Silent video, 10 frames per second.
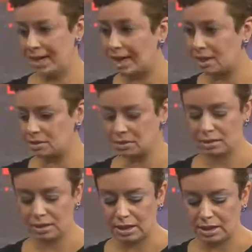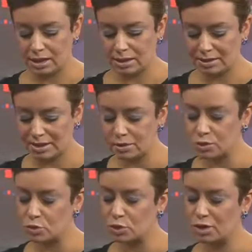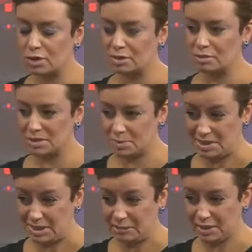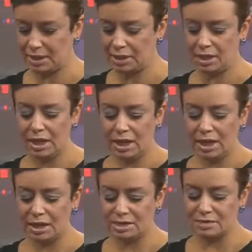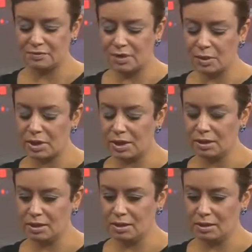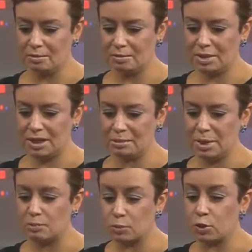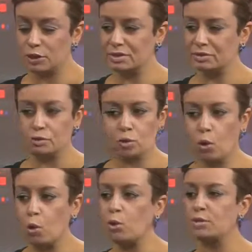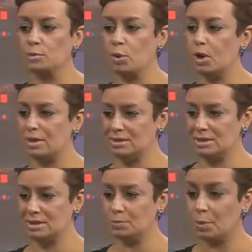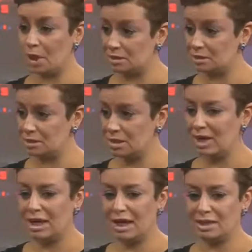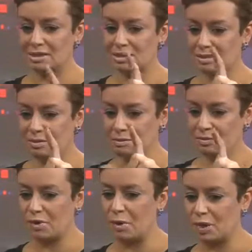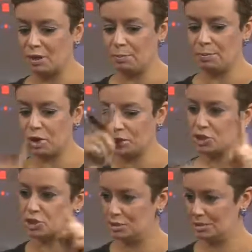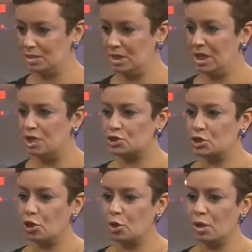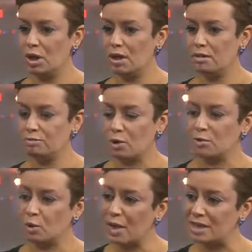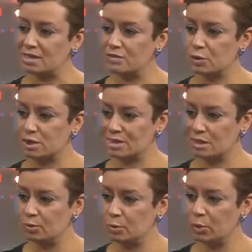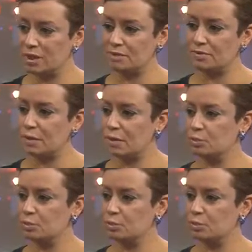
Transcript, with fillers: And uh, Deir Zor specifically is very um, uh, important for all the parties, but it's very partitioned. So uh, from the west, for example, it's very